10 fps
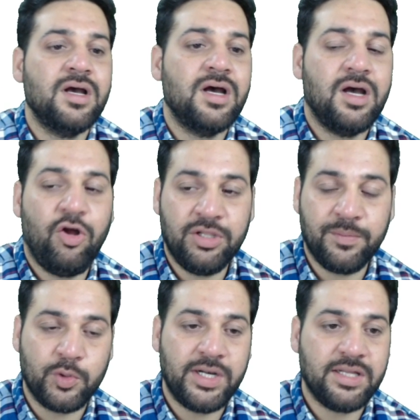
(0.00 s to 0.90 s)
On the
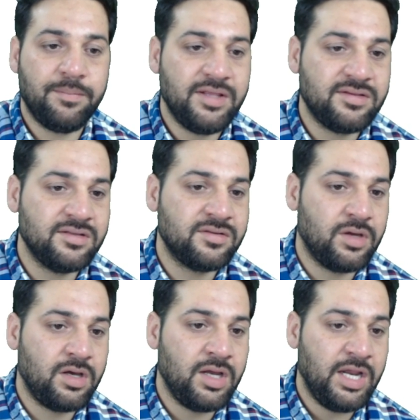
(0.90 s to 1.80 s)
pro rata basis,
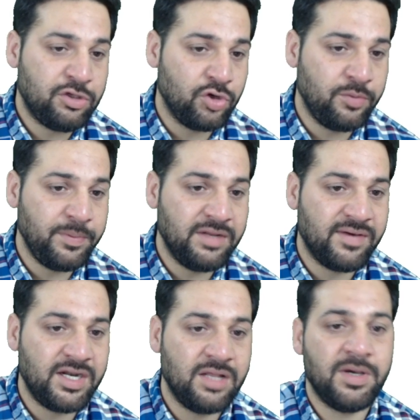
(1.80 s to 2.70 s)
it should be
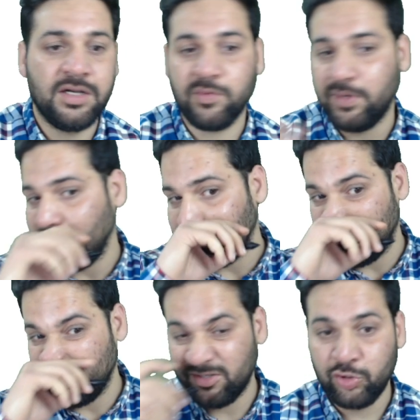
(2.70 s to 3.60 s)
divided among 20 members.